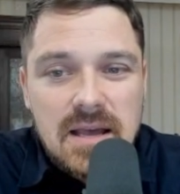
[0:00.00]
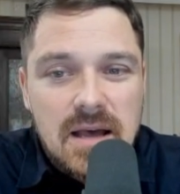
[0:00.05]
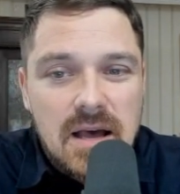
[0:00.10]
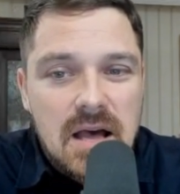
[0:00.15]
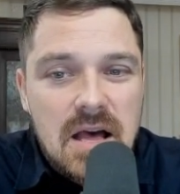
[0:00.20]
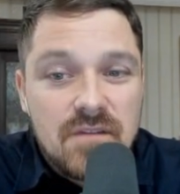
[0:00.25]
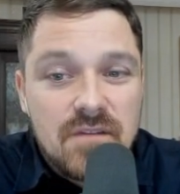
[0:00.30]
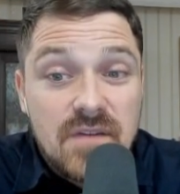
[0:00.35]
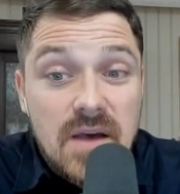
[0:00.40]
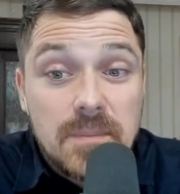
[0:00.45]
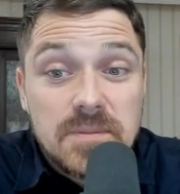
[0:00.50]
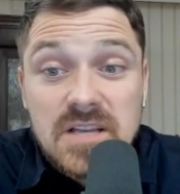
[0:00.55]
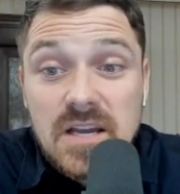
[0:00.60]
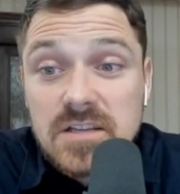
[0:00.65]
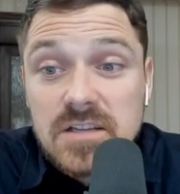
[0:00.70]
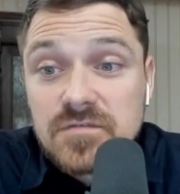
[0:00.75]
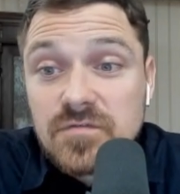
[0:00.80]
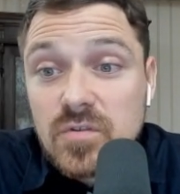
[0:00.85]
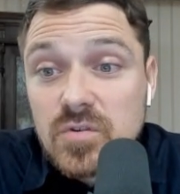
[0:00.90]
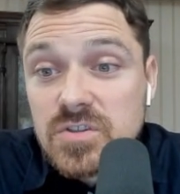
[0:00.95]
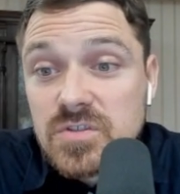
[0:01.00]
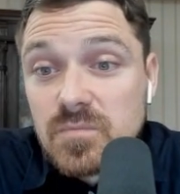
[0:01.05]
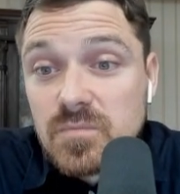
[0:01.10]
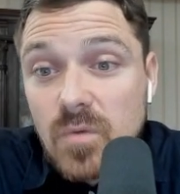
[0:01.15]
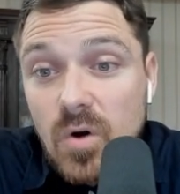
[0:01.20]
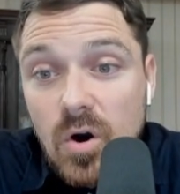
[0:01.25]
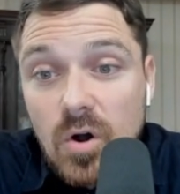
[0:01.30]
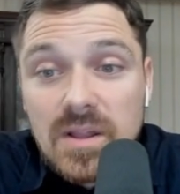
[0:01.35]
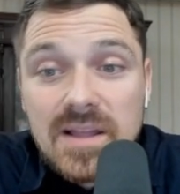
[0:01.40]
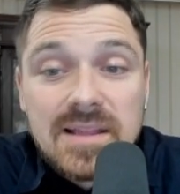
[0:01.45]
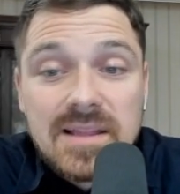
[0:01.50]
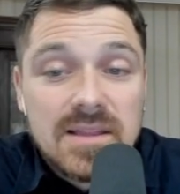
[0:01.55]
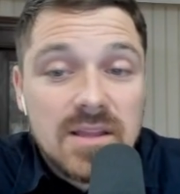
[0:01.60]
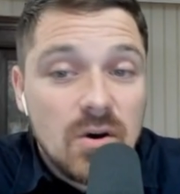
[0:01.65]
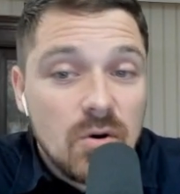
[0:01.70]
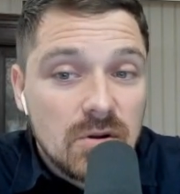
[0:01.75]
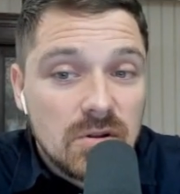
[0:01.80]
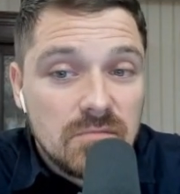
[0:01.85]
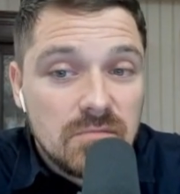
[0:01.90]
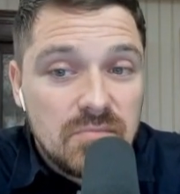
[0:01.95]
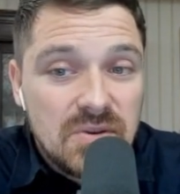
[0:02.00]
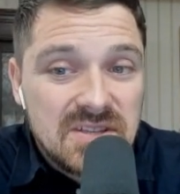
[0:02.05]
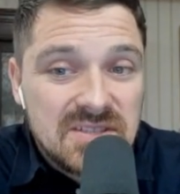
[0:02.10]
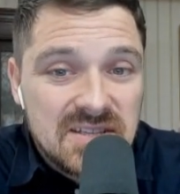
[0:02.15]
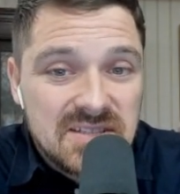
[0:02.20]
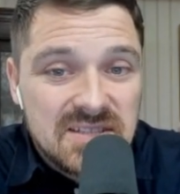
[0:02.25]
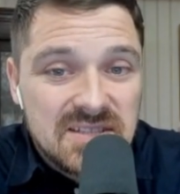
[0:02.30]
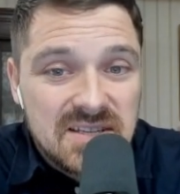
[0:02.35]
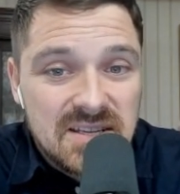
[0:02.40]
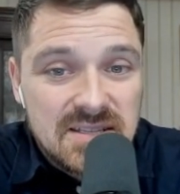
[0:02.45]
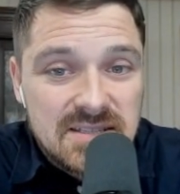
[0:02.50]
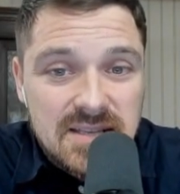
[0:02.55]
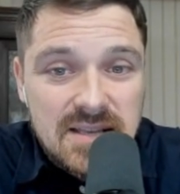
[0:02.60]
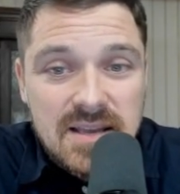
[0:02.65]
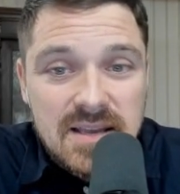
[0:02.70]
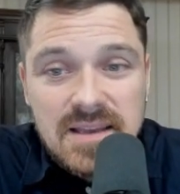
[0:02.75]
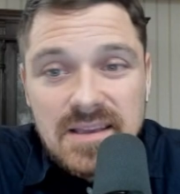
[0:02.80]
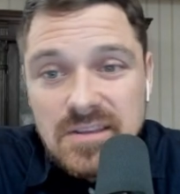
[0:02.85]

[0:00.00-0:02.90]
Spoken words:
websites for small and local businesses